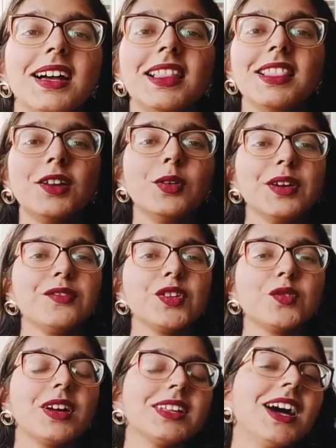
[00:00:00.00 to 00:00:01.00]
Hello
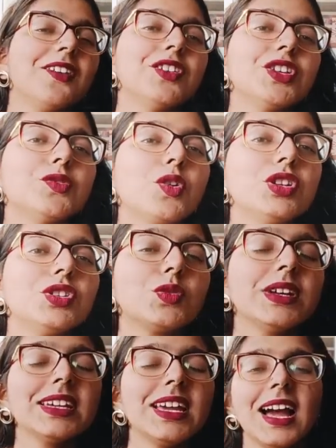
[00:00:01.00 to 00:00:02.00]
everyone, how are you all
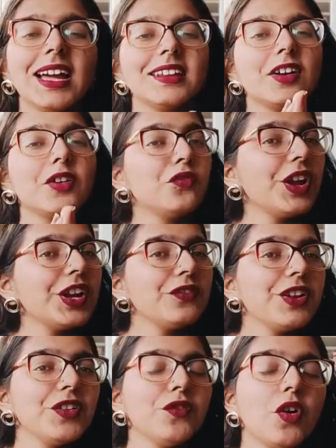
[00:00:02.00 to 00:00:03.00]
doing? And a
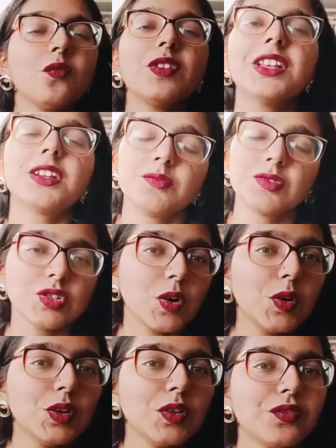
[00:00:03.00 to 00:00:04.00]
very warm welcome to
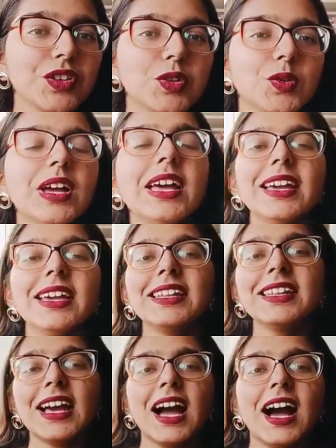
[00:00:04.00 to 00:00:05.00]
all of you
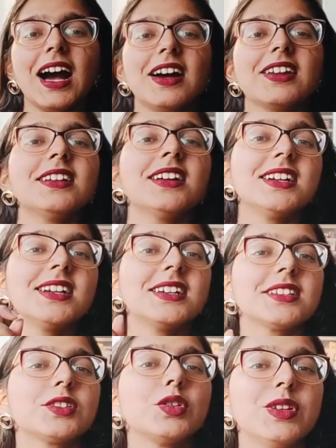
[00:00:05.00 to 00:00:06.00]
in our
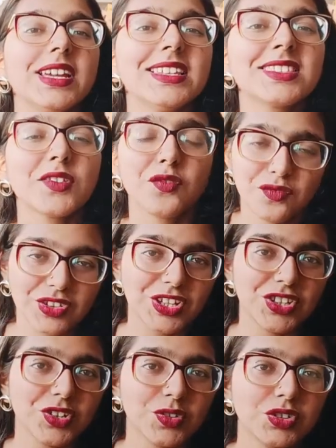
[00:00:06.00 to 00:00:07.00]
today's
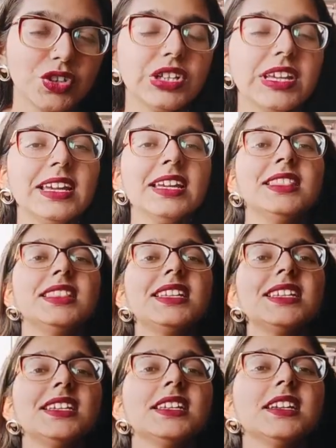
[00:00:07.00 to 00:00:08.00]
video. Today in
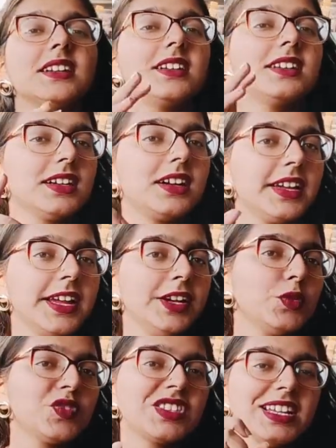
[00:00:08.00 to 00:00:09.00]
the A
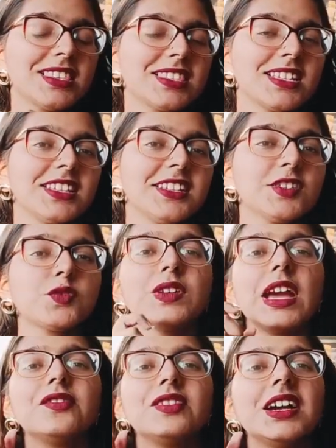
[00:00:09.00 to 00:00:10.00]
to Z series we
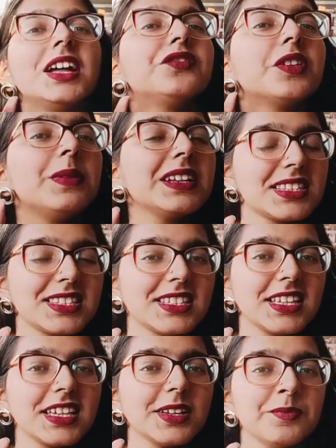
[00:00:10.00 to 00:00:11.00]
have the alphabet
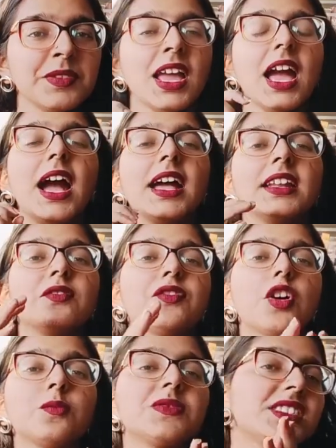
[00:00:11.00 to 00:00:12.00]
C, and
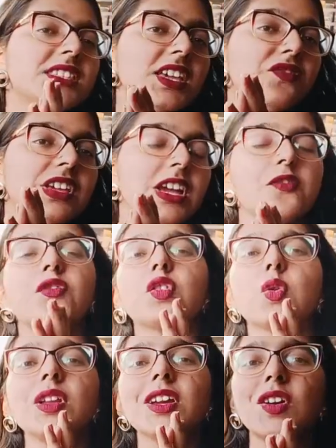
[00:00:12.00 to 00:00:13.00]
from C we have
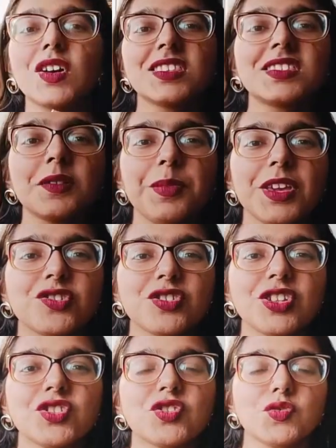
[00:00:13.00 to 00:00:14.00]
chronic
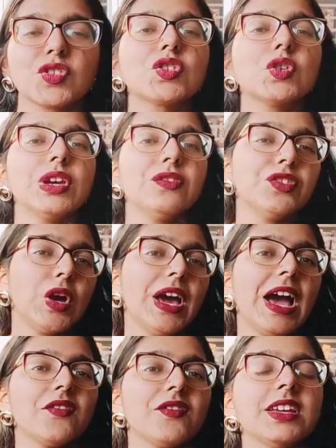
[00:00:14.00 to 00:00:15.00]
constipation issues. So if you
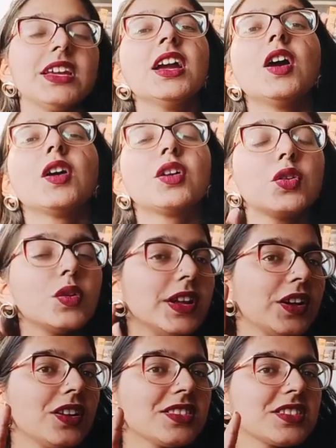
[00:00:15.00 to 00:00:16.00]
are having
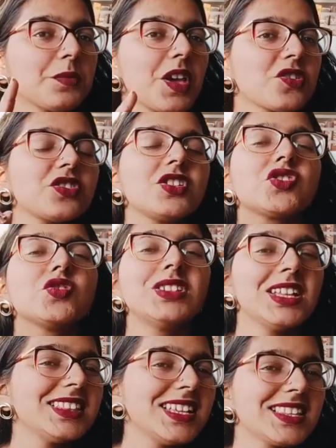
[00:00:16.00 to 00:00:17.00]
chronic constipation issue,
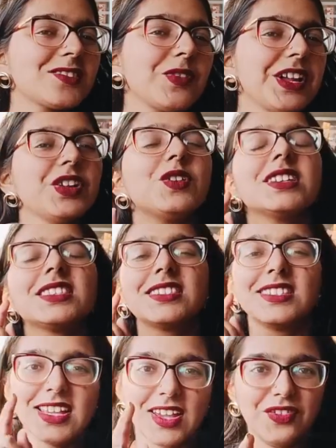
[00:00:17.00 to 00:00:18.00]
then this video is
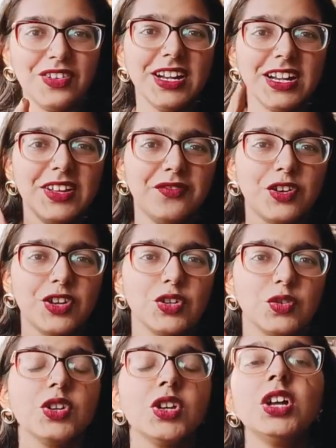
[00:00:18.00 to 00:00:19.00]
definitely for
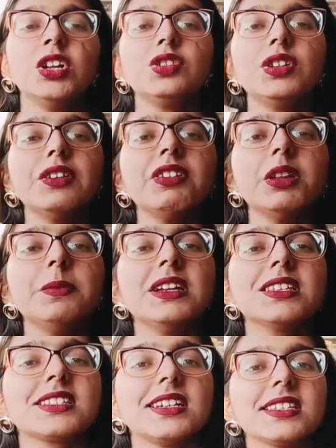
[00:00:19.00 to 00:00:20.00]
you. Today we will be
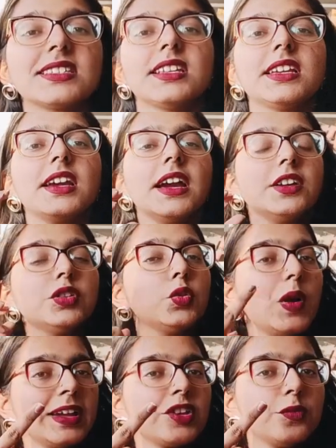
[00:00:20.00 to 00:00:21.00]
discussing
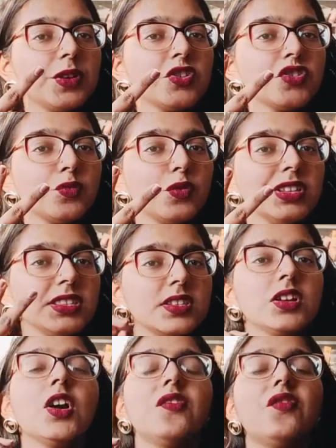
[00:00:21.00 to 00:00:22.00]
2 acupressure
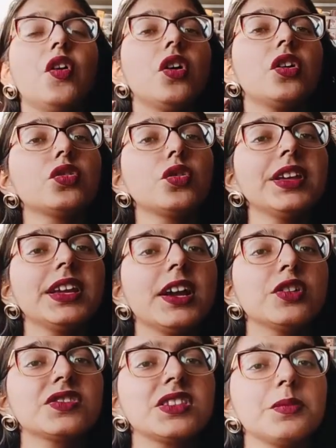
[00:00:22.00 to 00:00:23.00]
points for chronic
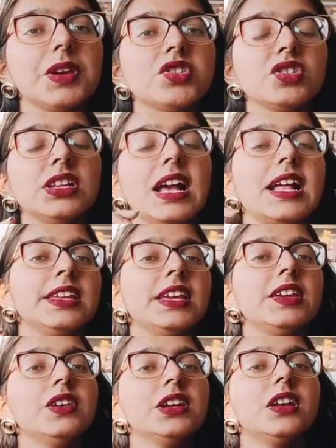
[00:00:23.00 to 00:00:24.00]
constipation and
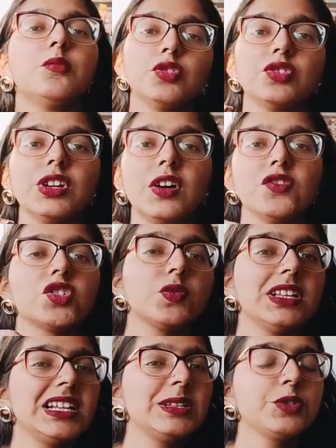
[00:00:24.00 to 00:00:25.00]
even a mudra which
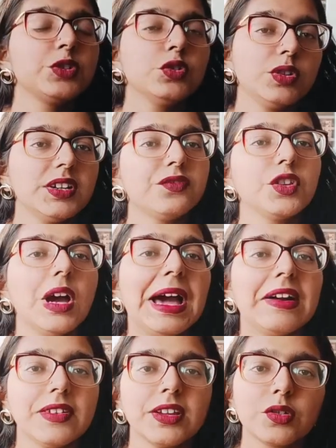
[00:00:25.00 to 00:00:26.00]
will help you if you are
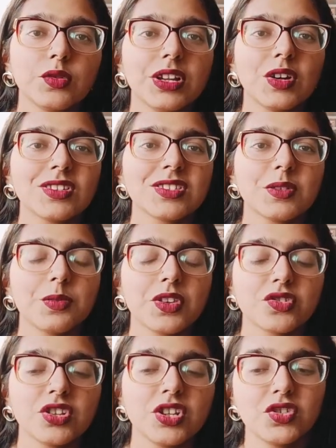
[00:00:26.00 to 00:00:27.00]
having chronic
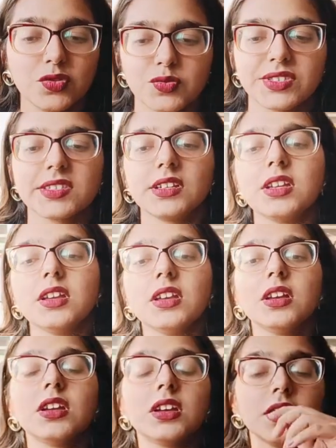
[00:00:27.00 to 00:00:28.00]
constipation issues.
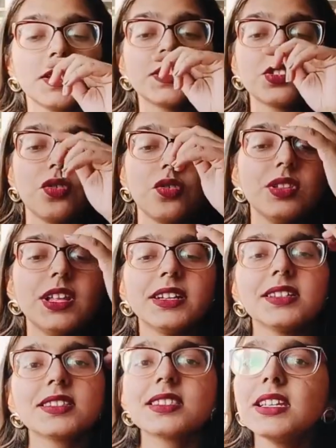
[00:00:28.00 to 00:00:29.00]
So
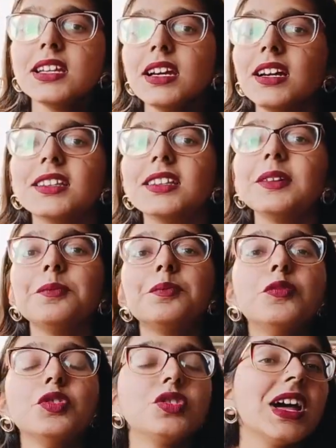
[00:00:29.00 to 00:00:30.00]
let us see the
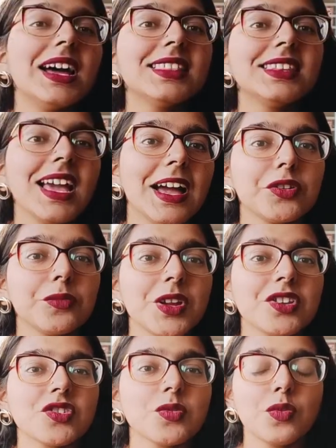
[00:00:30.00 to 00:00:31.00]
mudra and the
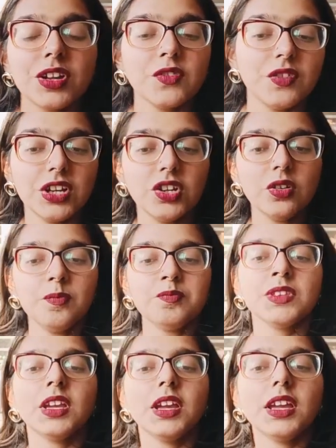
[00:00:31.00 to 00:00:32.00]
acupressure point video.
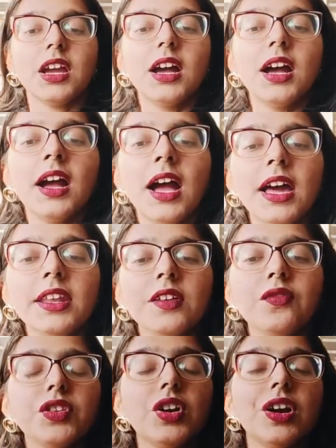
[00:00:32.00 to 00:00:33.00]
And
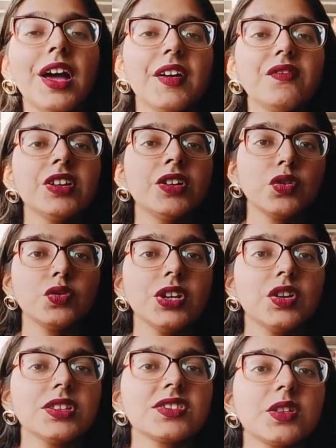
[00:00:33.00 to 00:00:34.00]
if you are having
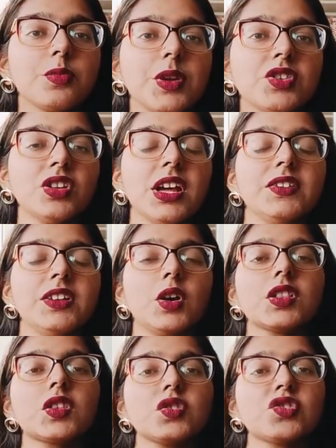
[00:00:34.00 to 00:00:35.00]
chronic constipation, I will
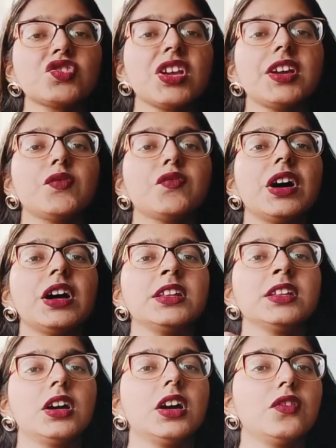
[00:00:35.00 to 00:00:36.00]
also share one